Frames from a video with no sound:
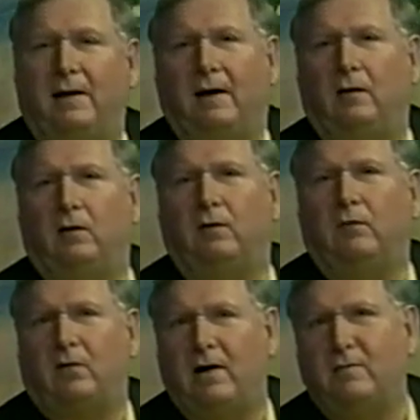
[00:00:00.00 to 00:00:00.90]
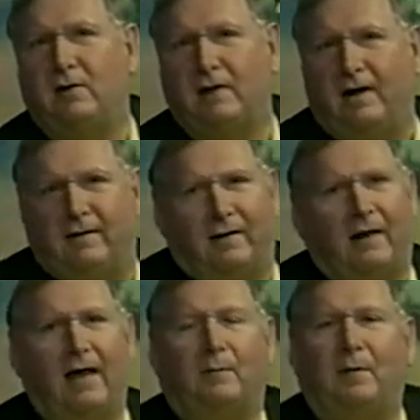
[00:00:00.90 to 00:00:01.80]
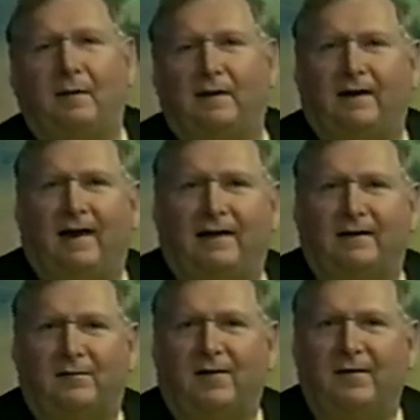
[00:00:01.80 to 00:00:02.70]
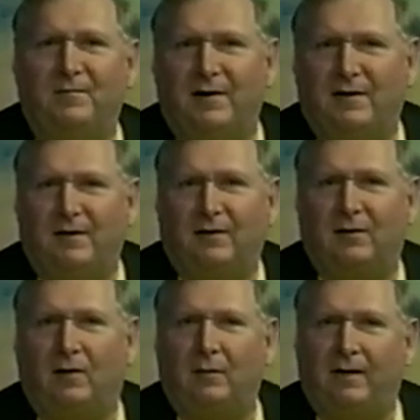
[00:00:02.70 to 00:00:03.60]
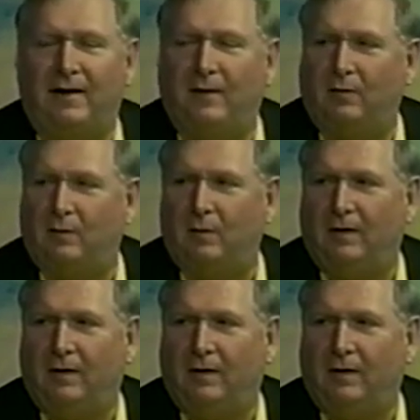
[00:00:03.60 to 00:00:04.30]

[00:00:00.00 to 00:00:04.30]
I know you have a crab meat salad because a lot of people out there like the crab meat. So let's talk about that one as well.